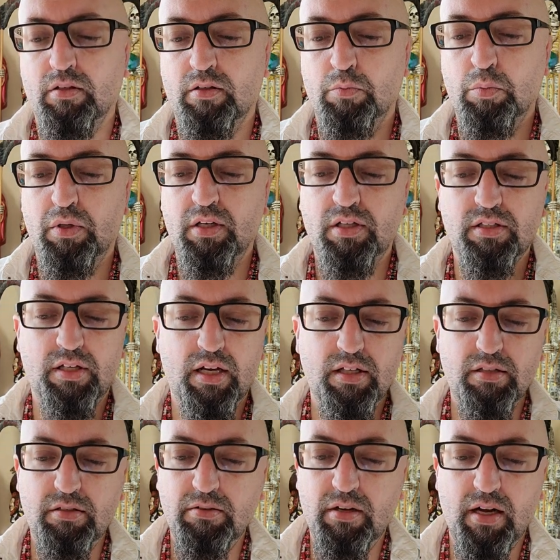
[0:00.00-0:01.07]
Because I
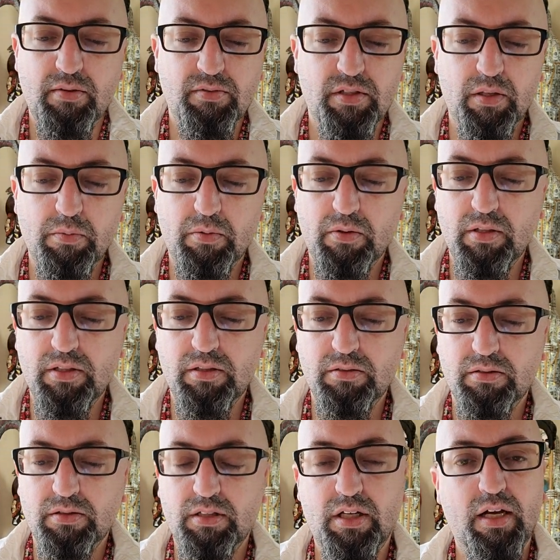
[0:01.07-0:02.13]
do have some
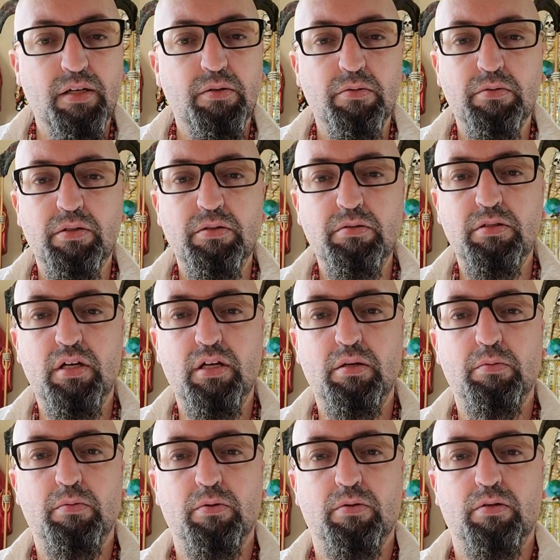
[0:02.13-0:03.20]
crystals that I don't use
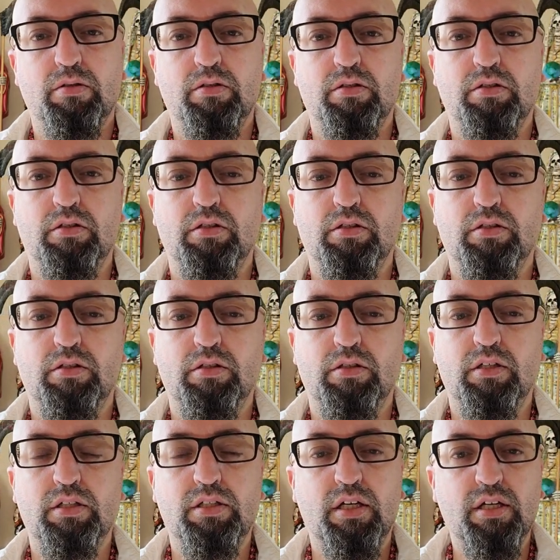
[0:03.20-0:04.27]
anymore.
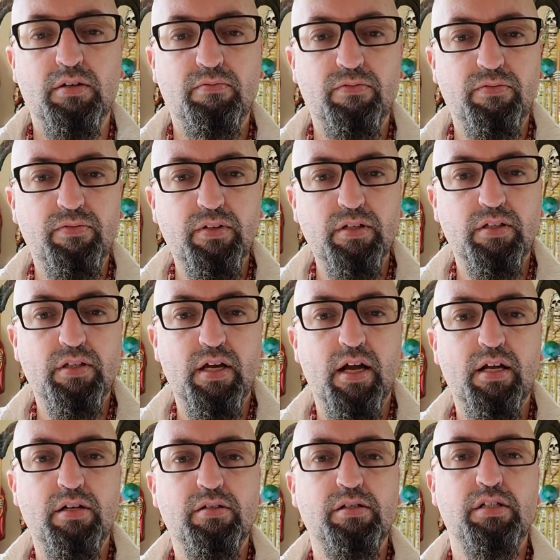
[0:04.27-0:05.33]
Because I can feel the
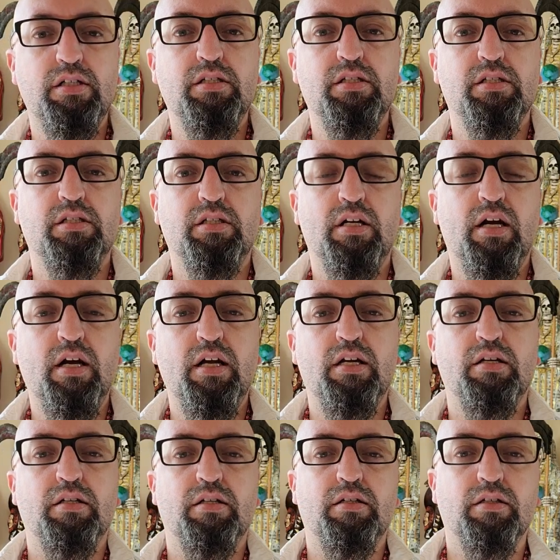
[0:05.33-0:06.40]
energy just
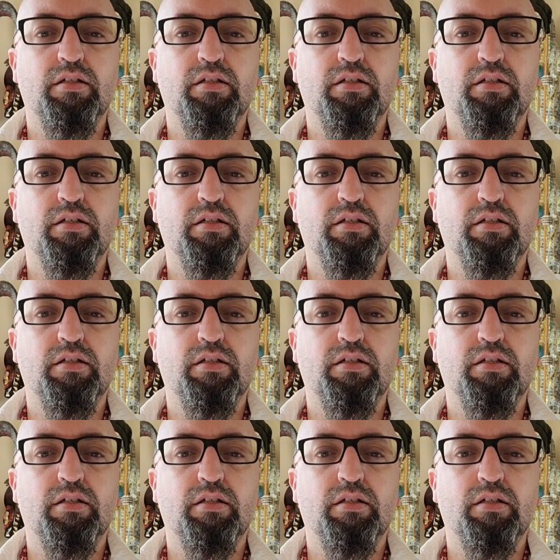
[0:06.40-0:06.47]
tired.